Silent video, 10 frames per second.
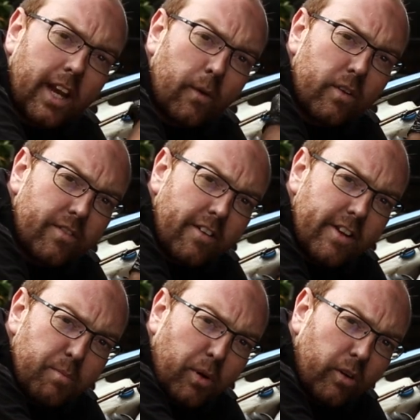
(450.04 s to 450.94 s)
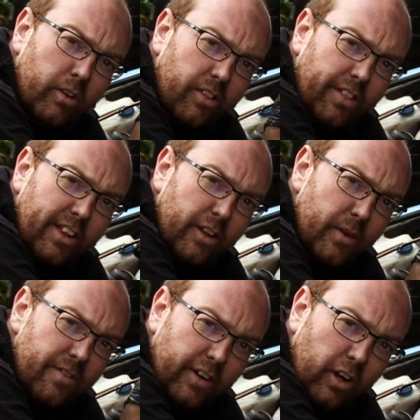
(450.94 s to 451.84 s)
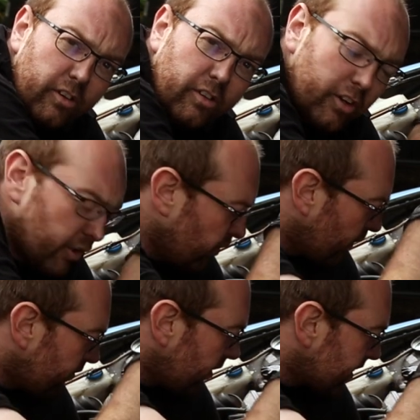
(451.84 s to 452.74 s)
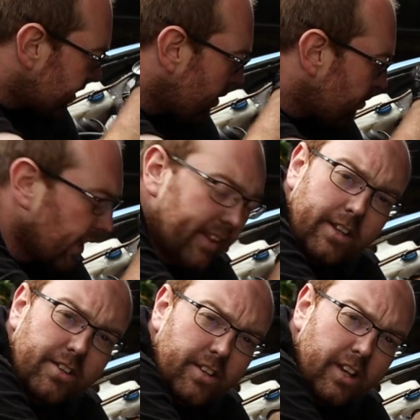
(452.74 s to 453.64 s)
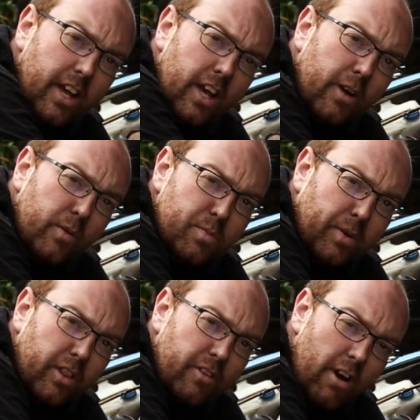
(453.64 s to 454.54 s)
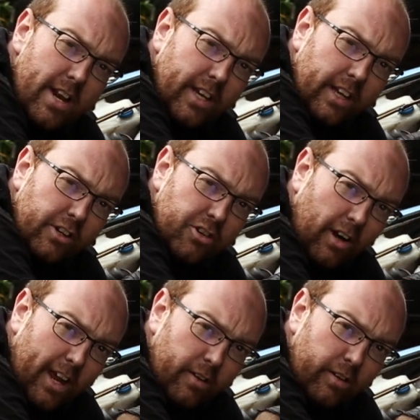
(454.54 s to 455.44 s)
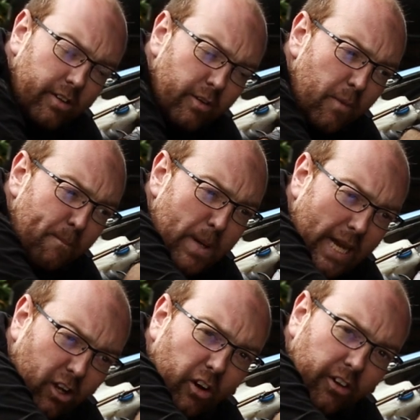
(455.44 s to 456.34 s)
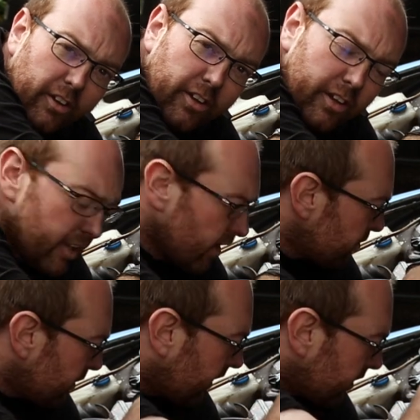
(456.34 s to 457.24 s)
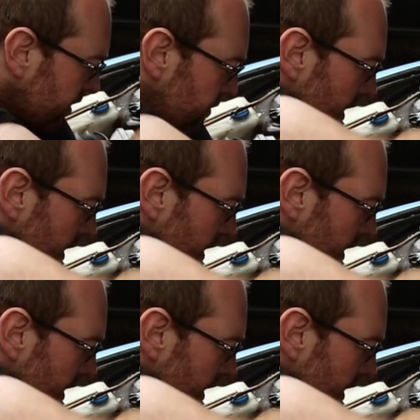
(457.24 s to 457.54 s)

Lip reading: Now, one very important thing that we forgot to do when reassembling this was put the radiator shroud back on, because